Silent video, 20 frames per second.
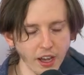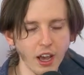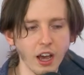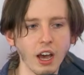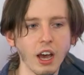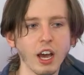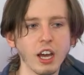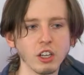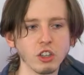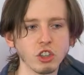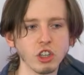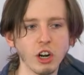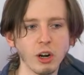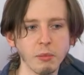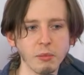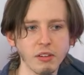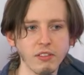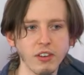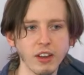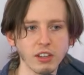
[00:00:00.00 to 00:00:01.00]
Uh,
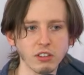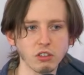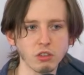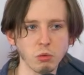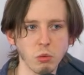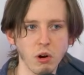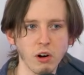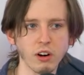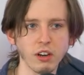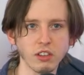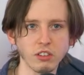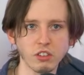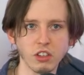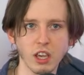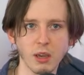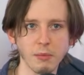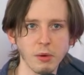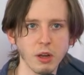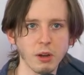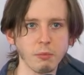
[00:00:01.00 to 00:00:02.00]
Jeremy Vance Suarez
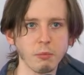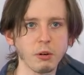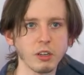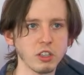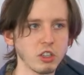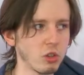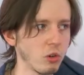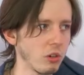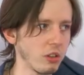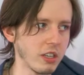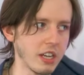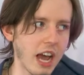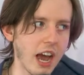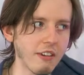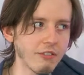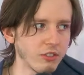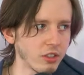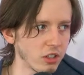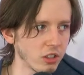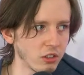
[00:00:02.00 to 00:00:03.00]
came on pretty shortly
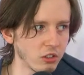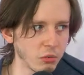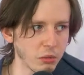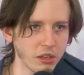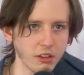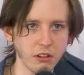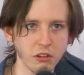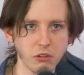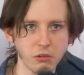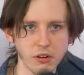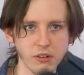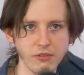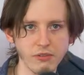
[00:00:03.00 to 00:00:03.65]
after as one of the three